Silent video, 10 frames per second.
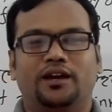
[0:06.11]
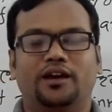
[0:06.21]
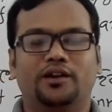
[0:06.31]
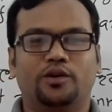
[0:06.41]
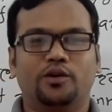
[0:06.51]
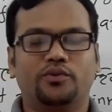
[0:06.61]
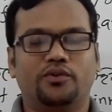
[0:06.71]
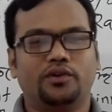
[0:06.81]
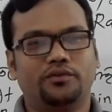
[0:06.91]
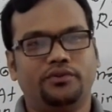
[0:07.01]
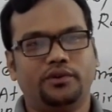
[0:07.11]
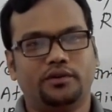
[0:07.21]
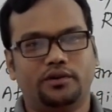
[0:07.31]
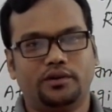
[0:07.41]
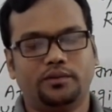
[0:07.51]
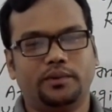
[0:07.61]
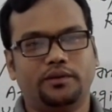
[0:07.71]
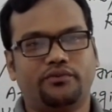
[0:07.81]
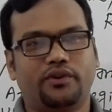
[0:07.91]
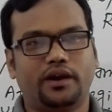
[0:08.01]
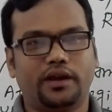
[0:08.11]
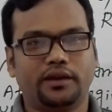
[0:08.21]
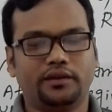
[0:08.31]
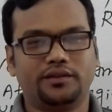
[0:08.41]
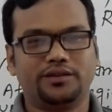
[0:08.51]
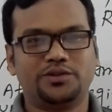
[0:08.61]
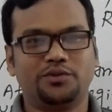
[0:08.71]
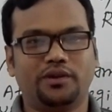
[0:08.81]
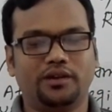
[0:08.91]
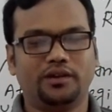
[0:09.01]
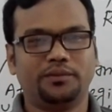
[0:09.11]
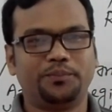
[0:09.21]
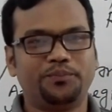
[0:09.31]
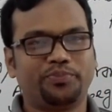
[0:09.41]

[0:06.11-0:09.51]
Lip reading: I hope all of you are fine. Today